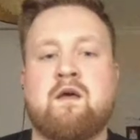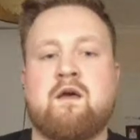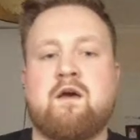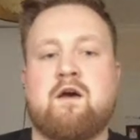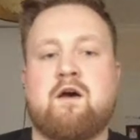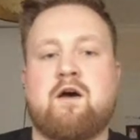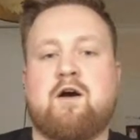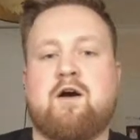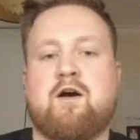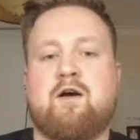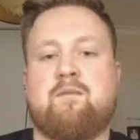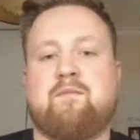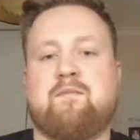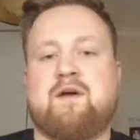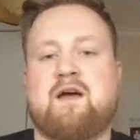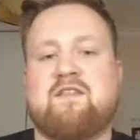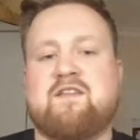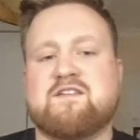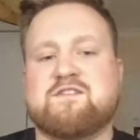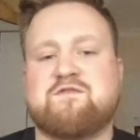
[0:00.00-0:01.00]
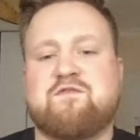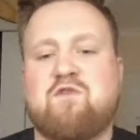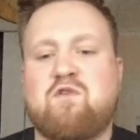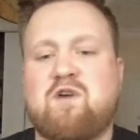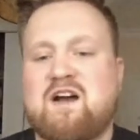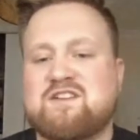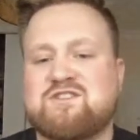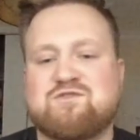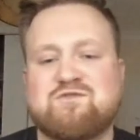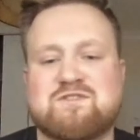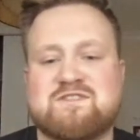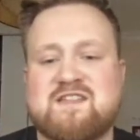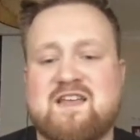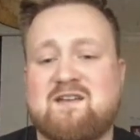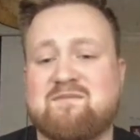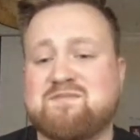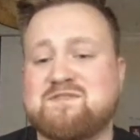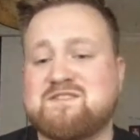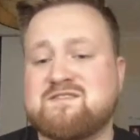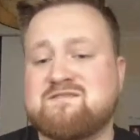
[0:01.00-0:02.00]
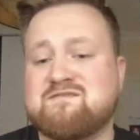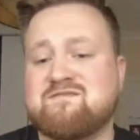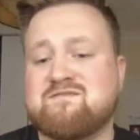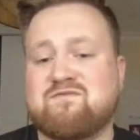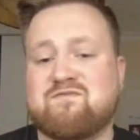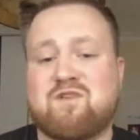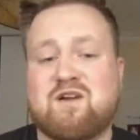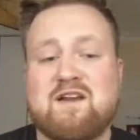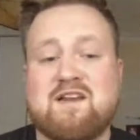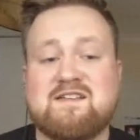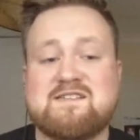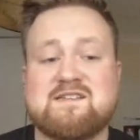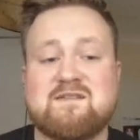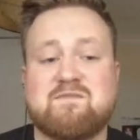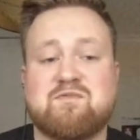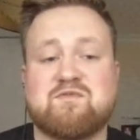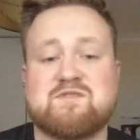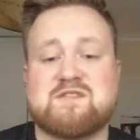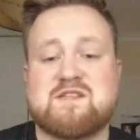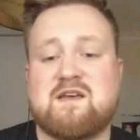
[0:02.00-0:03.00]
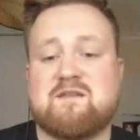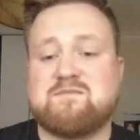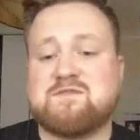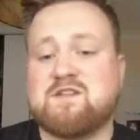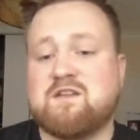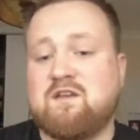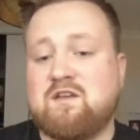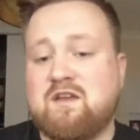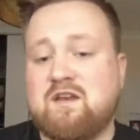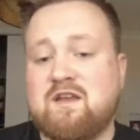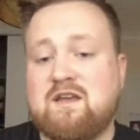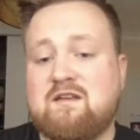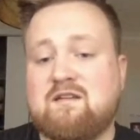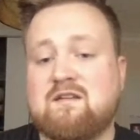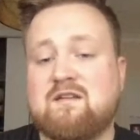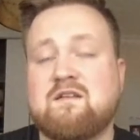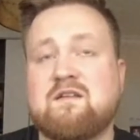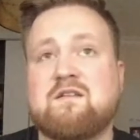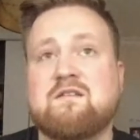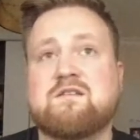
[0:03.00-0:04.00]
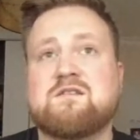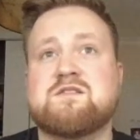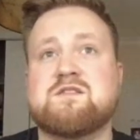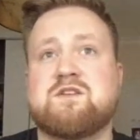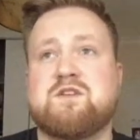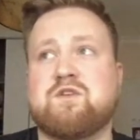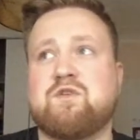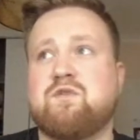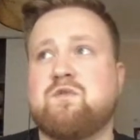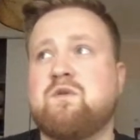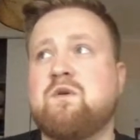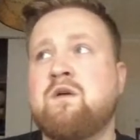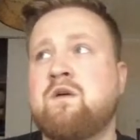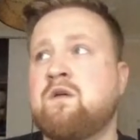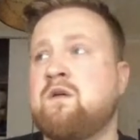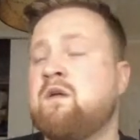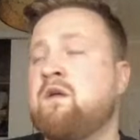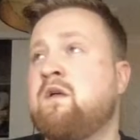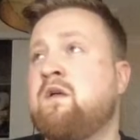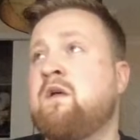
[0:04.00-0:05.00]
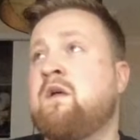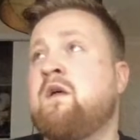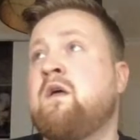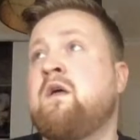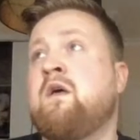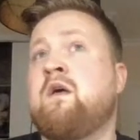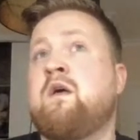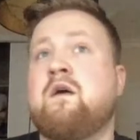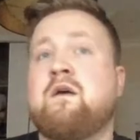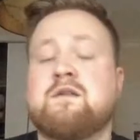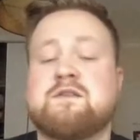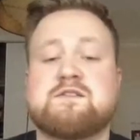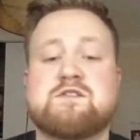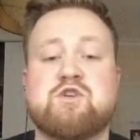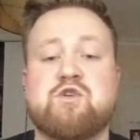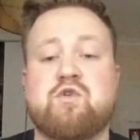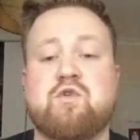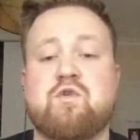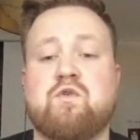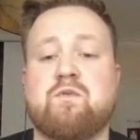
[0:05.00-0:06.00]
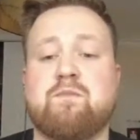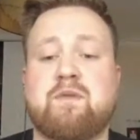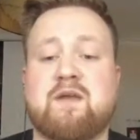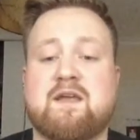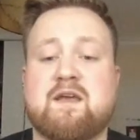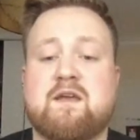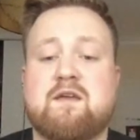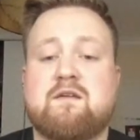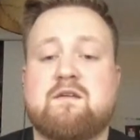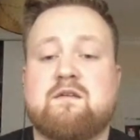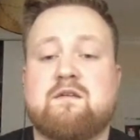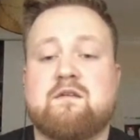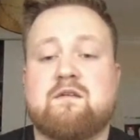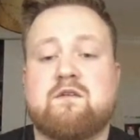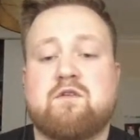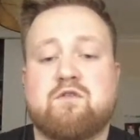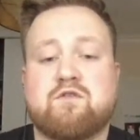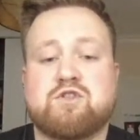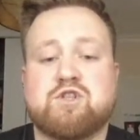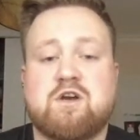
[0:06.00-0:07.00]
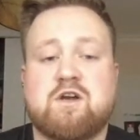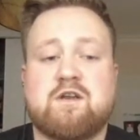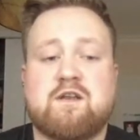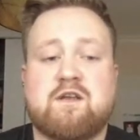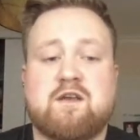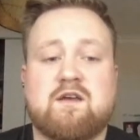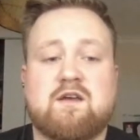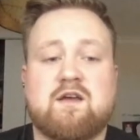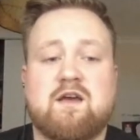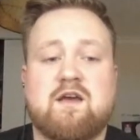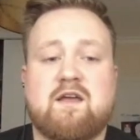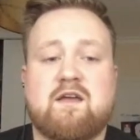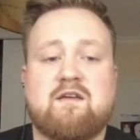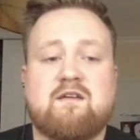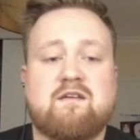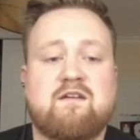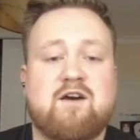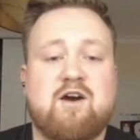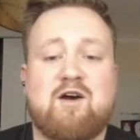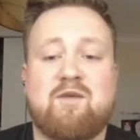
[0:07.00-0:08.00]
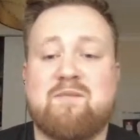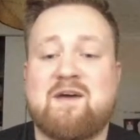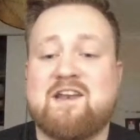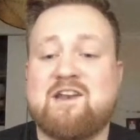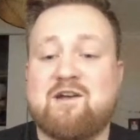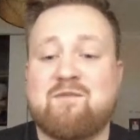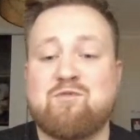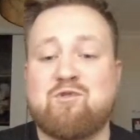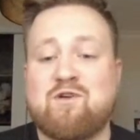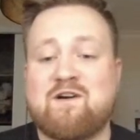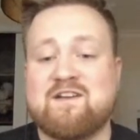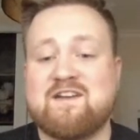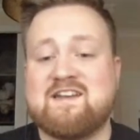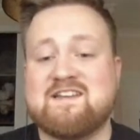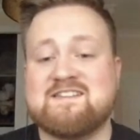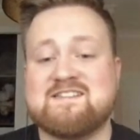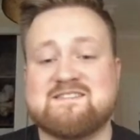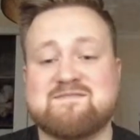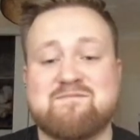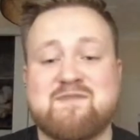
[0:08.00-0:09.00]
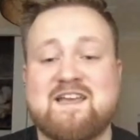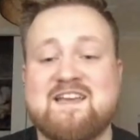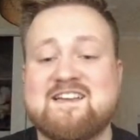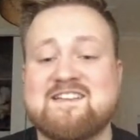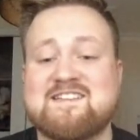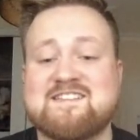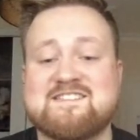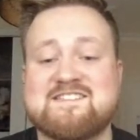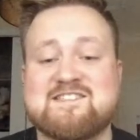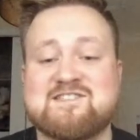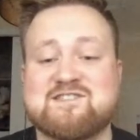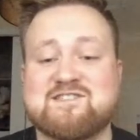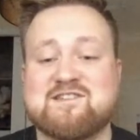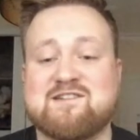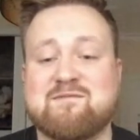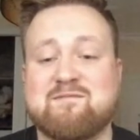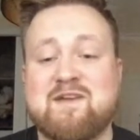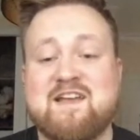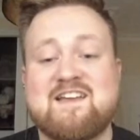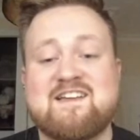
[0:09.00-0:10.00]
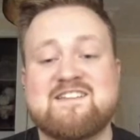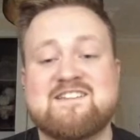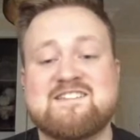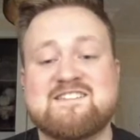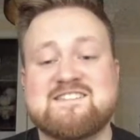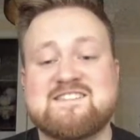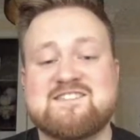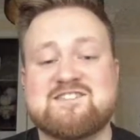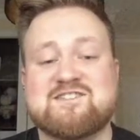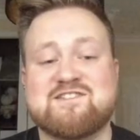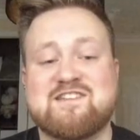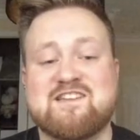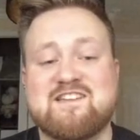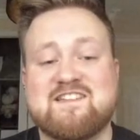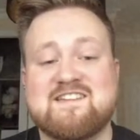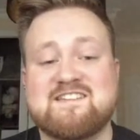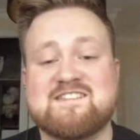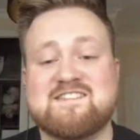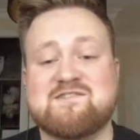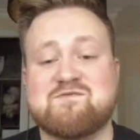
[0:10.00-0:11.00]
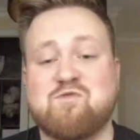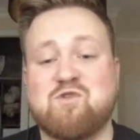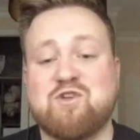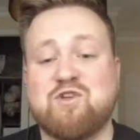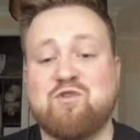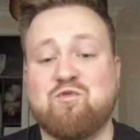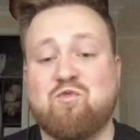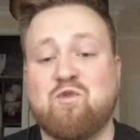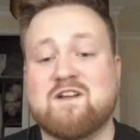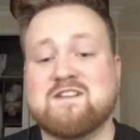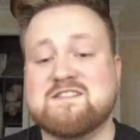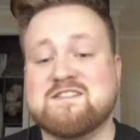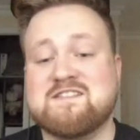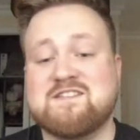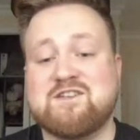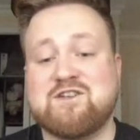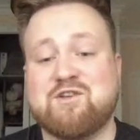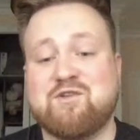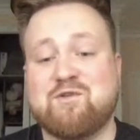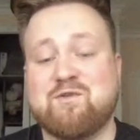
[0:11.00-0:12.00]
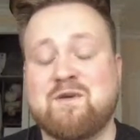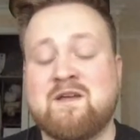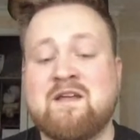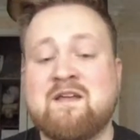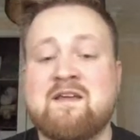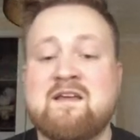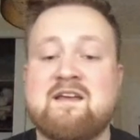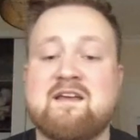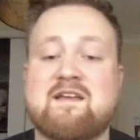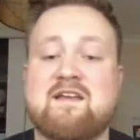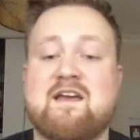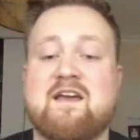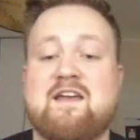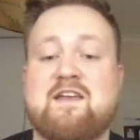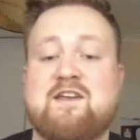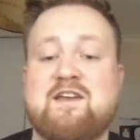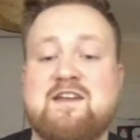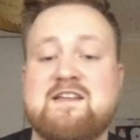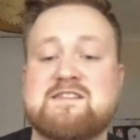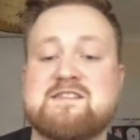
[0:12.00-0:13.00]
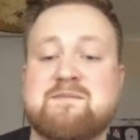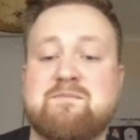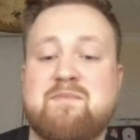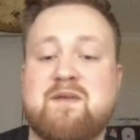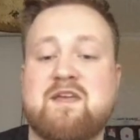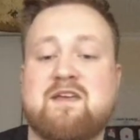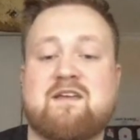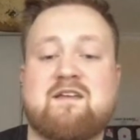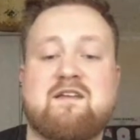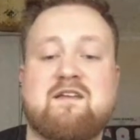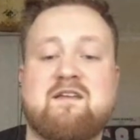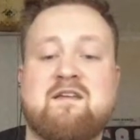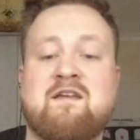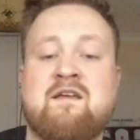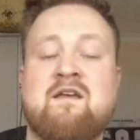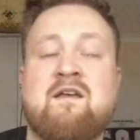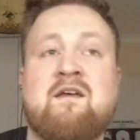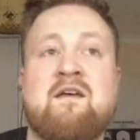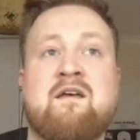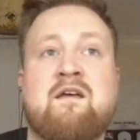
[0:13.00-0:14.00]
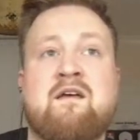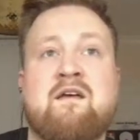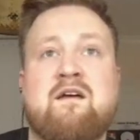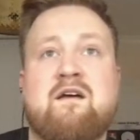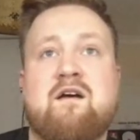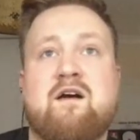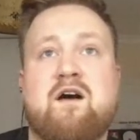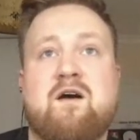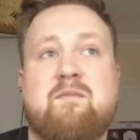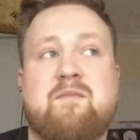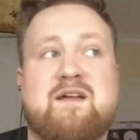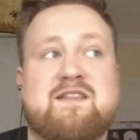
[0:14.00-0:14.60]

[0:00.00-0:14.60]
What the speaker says: And there's 4 actual steps, really simple steps that you need to do to begin your journey. Okay, and number 1 is make a decision. Make a decision that this is what you want to do. Okay, you need to pick and